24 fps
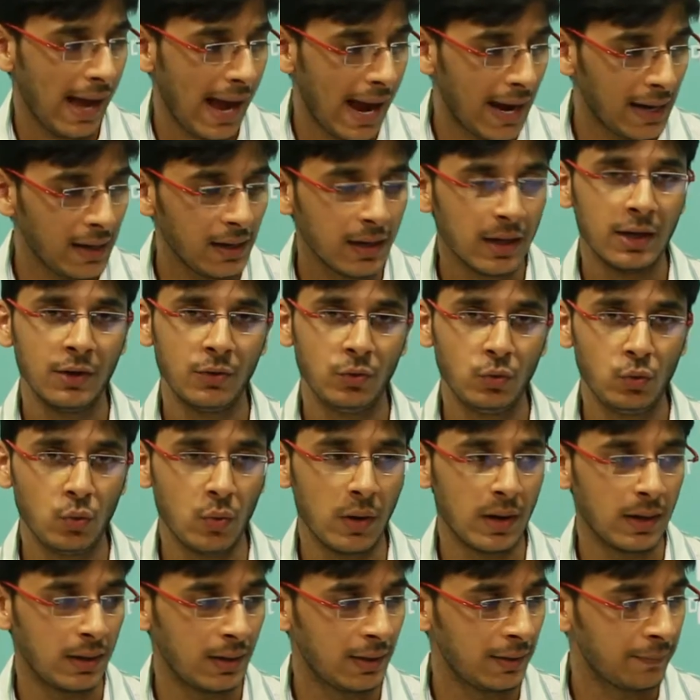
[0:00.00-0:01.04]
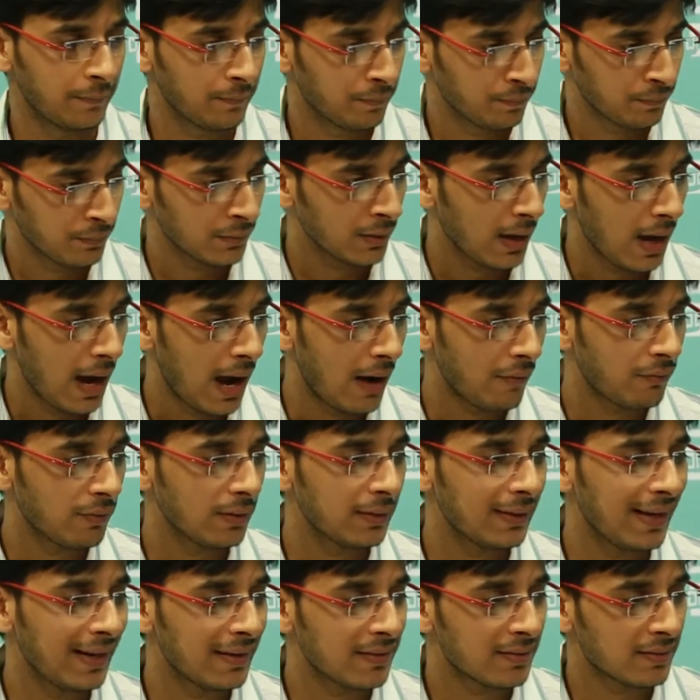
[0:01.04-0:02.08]
and 200. After
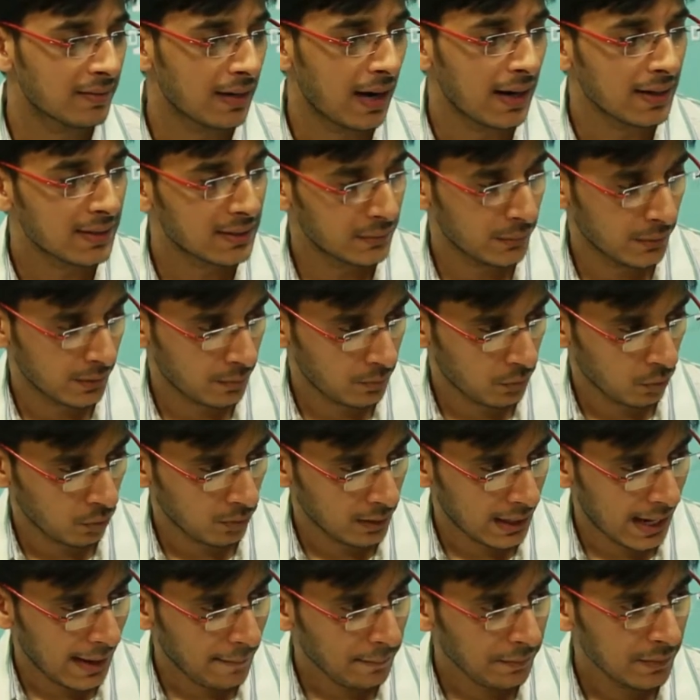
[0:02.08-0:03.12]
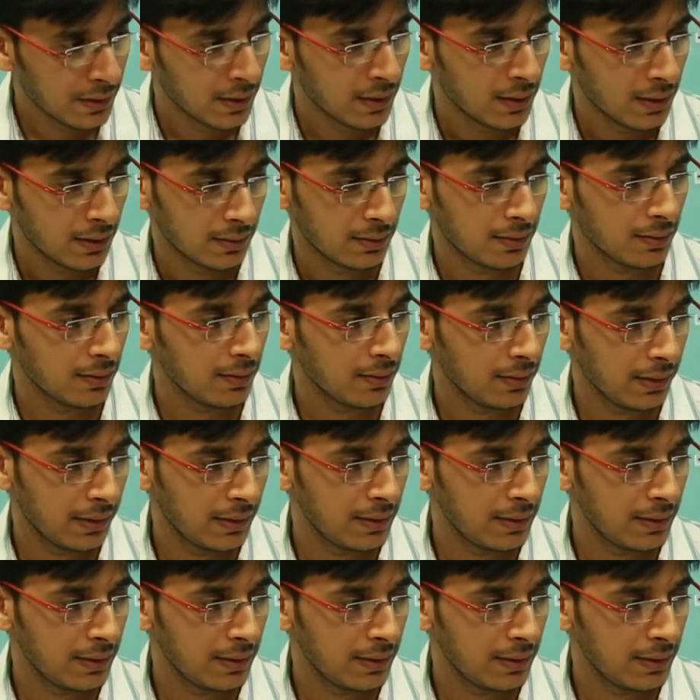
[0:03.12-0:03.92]
that starts our program. The